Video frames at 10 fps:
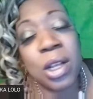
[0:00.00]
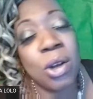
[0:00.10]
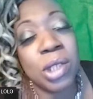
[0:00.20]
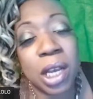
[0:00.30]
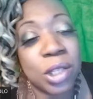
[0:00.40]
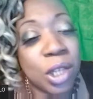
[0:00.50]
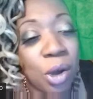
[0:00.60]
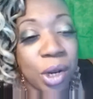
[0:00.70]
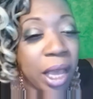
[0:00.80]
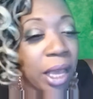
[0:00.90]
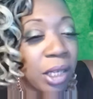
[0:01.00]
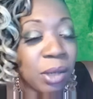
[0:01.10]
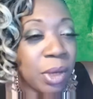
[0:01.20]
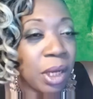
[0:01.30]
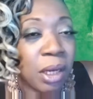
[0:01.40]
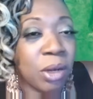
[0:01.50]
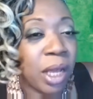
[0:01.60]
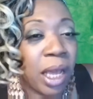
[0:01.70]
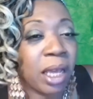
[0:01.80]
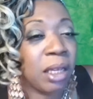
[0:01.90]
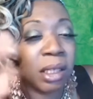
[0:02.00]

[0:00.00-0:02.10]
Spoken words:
don't tell Tony, "Hey, Jamila," okay?